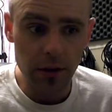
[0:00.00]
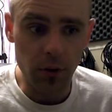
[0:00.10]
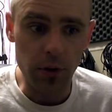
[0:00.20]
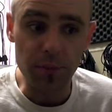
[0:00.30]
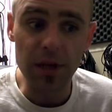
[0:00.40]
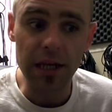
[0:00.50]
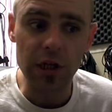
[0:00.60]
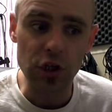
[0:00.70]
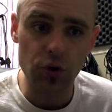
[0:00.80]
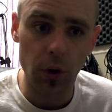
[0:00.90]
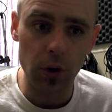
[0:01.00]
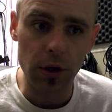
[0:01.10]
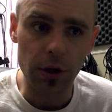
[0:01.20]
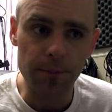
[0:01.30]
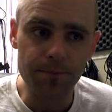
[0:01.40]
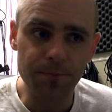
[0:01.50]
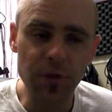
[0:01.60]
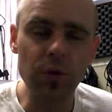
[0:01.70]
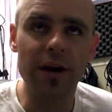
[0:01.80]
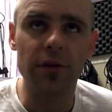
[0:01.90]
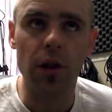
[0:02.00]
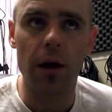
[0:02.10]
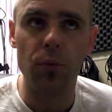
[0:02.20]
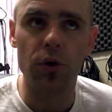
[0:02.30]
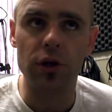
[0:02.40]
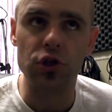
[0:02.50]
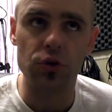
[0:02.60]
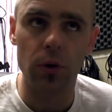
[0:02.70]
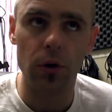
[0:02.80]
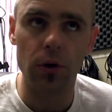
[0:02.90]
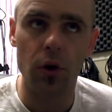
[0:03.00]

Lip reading: or a MIDI controller, you have a lot more control